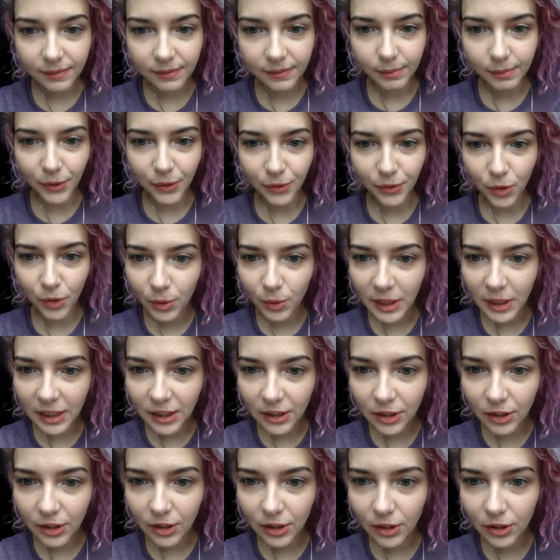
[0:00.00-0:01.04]
Before we
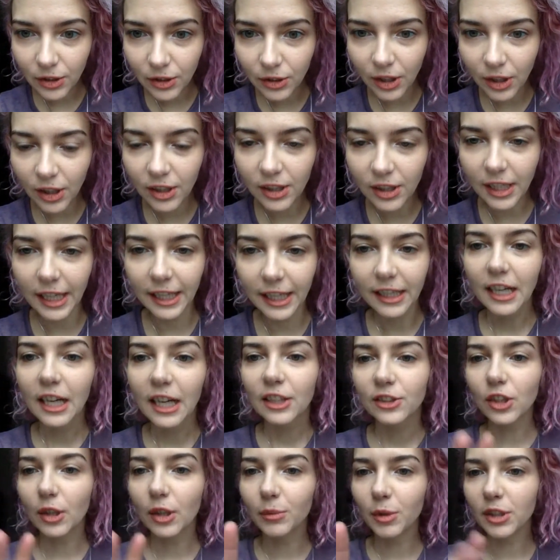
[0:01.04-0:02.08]
do, okay,
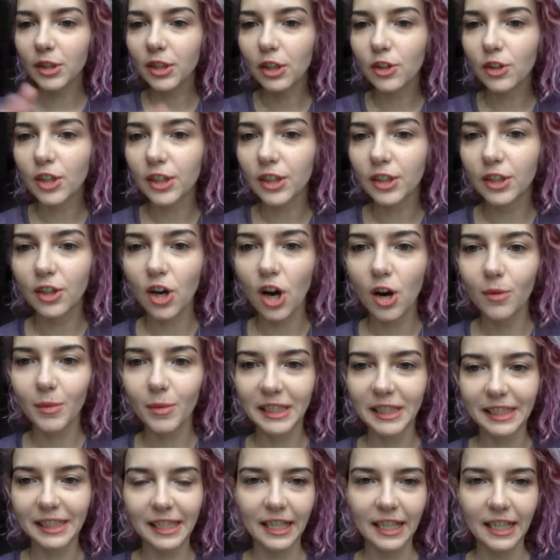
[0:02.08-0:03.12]
so I'm going to look at the
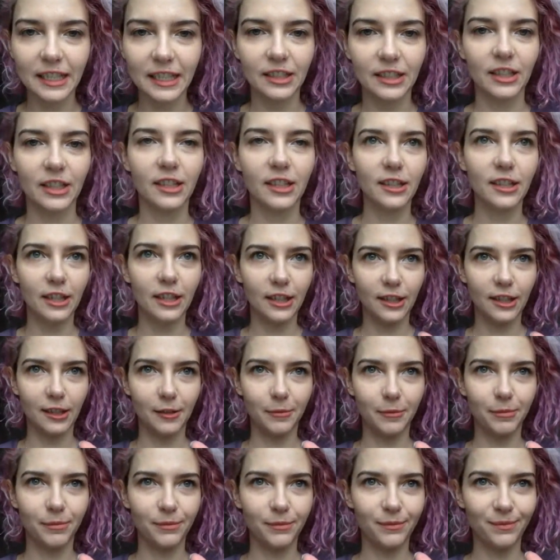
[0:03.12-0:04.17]
comments later.
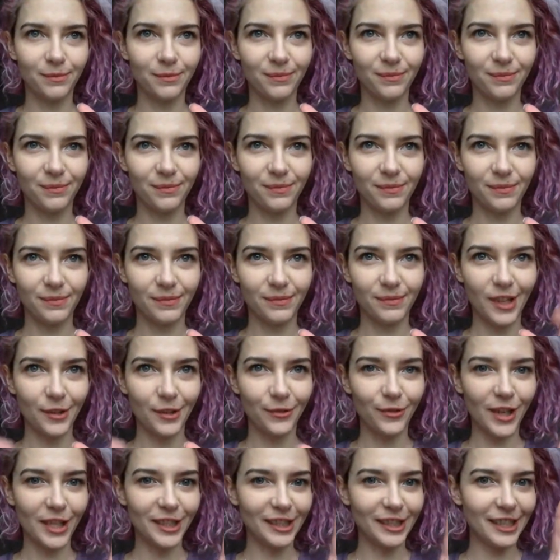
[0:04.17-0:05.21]
I
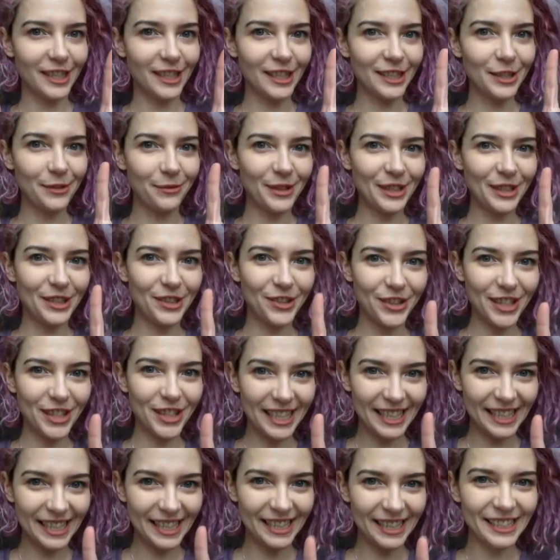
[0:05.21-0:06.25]
find it a little bit
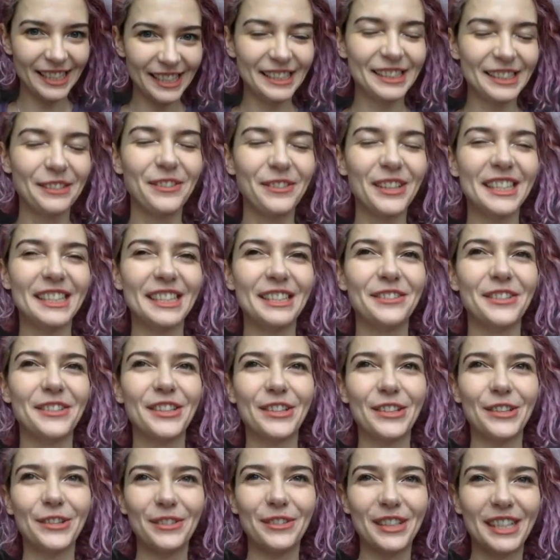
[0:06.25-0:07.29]
tricky. It's a bit
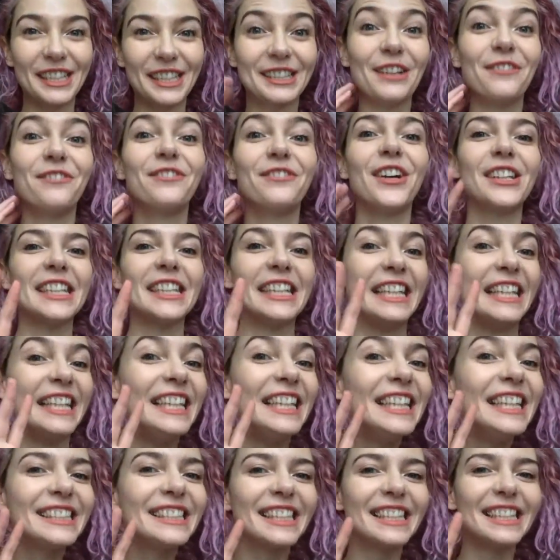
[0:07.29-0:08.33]
difficult because I'm very
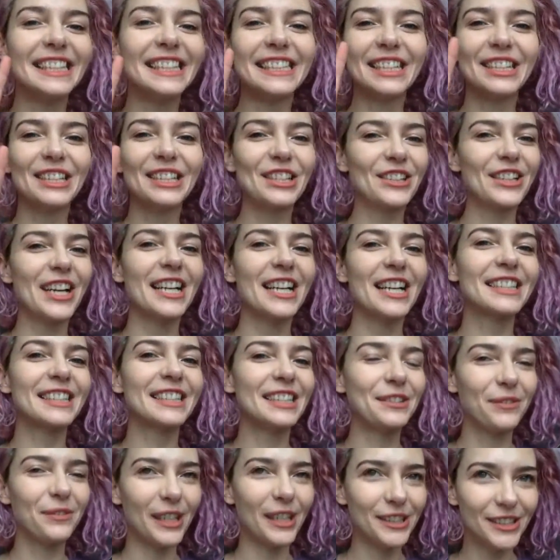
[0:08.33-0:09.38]
easily
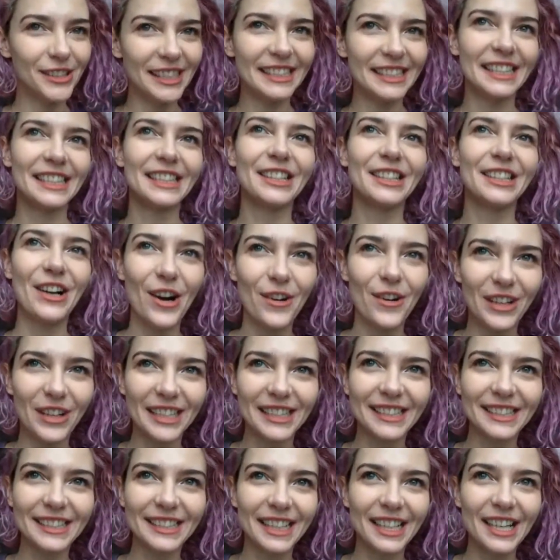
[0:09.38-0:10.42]
distracted by reading the
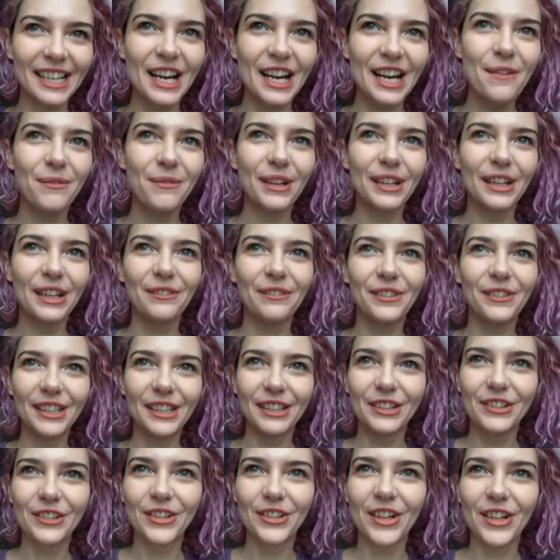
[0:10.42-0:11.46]
comments, but I'm going
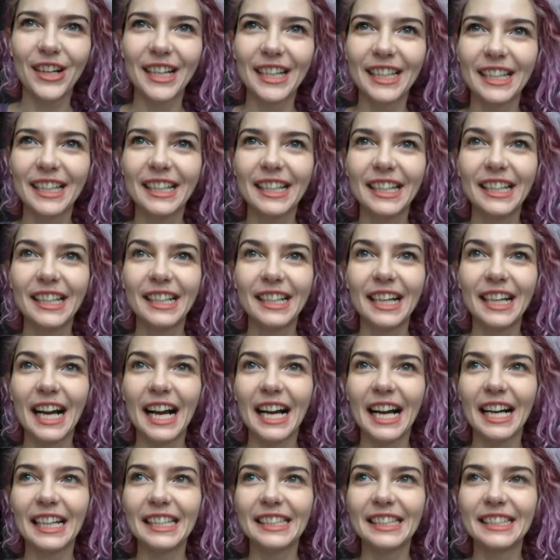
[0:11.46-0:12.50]
to try
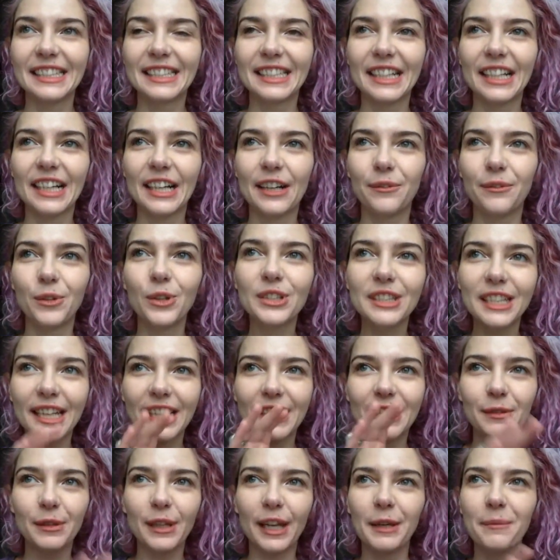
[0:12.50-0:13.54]
and we'll
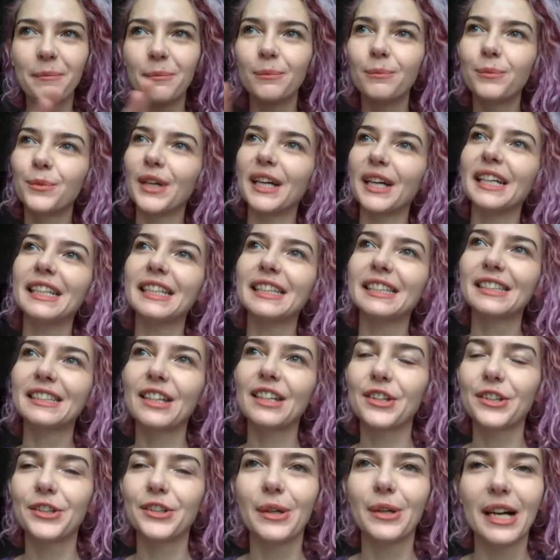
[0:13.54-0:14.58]
take like breaks
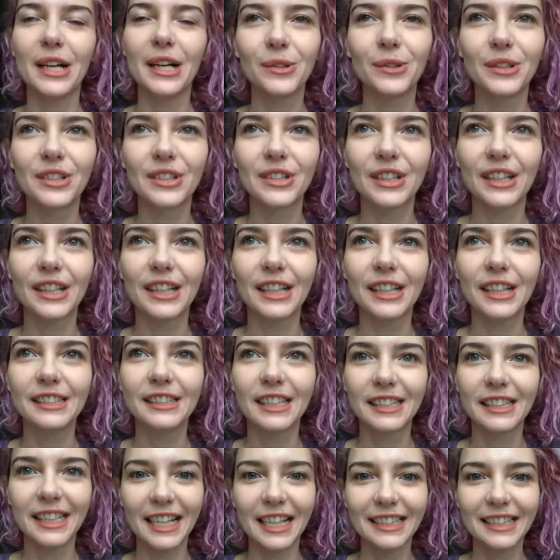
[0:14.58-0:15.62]
throughout
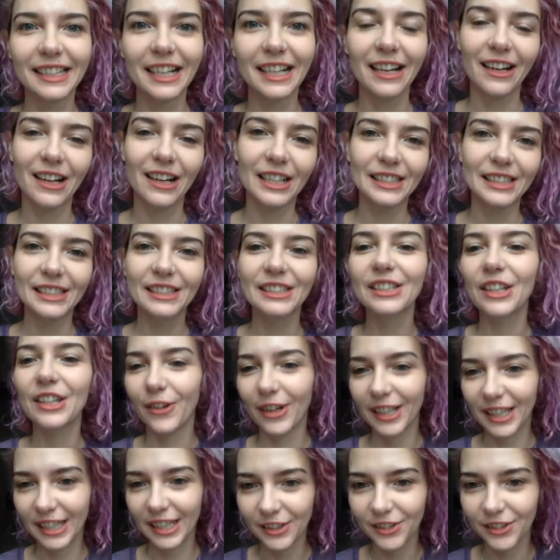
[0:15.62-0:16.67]
today's class so
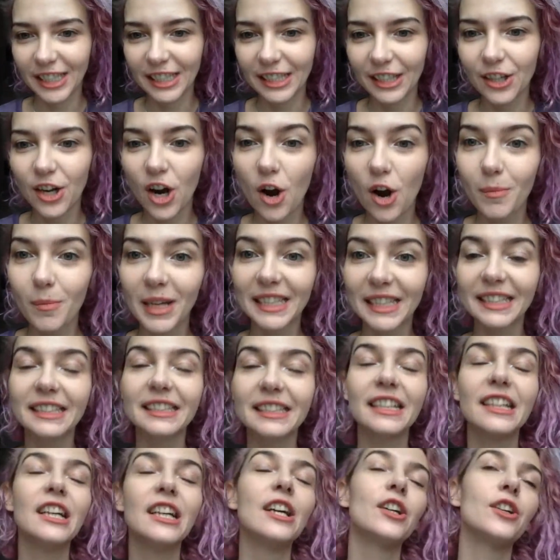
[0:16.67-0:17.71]
I can read the comments.
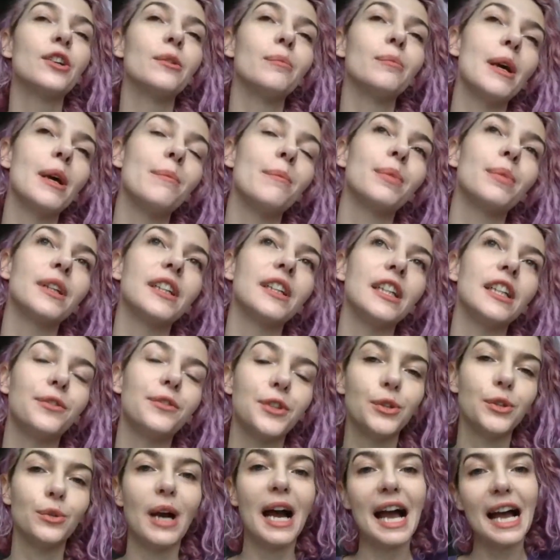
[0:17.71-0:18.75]
Remember, if
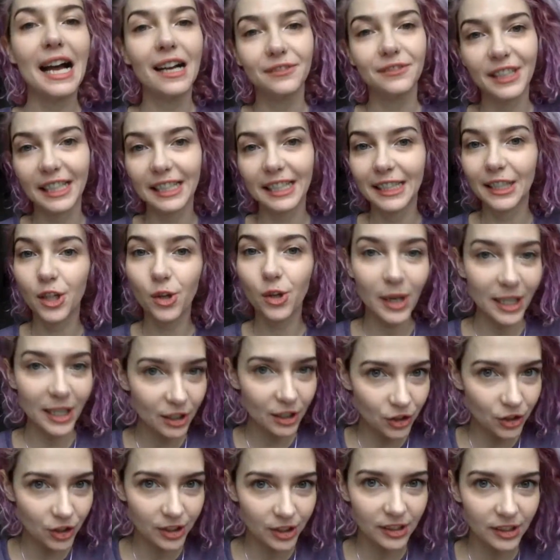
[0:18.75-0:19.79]
you have any
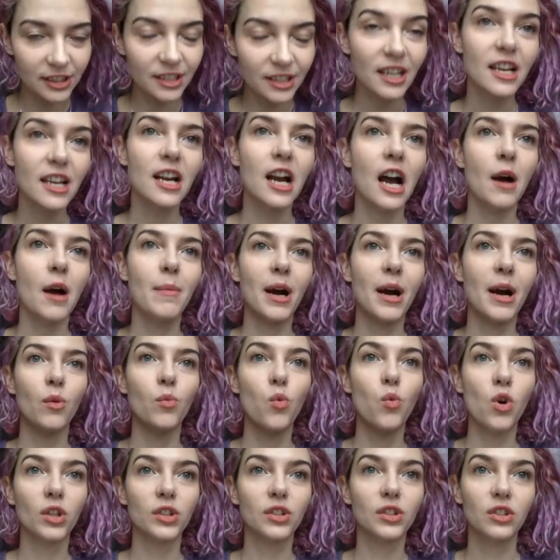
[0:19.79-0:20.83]
questions about
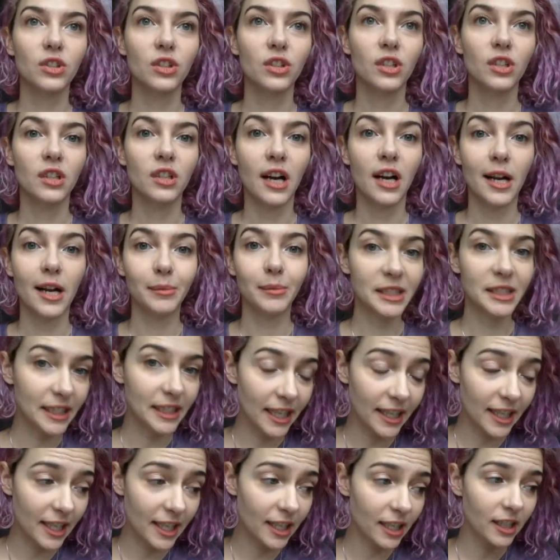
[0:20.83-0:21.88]
what I'm
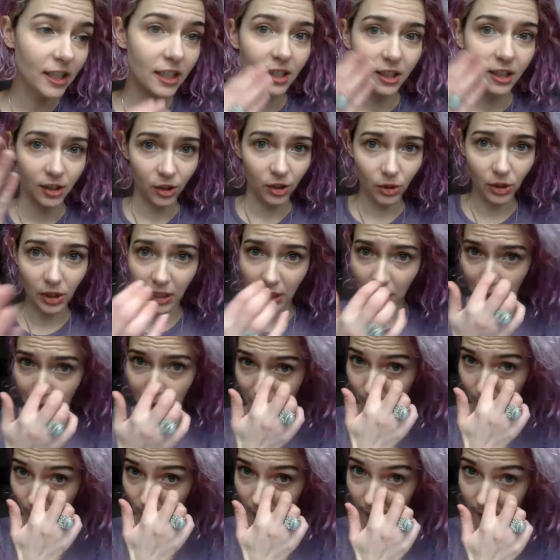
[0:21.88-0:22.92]
saying, you can
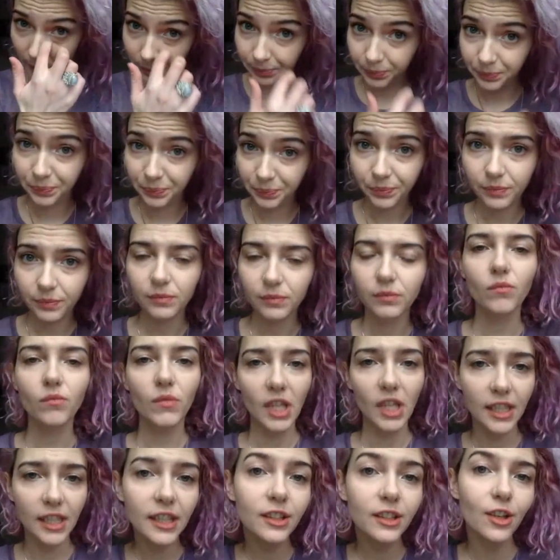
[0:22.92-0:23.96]
ask me
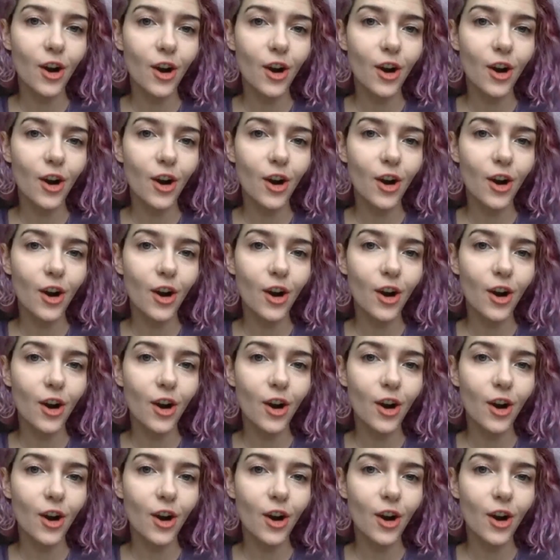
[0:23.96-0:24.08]
in the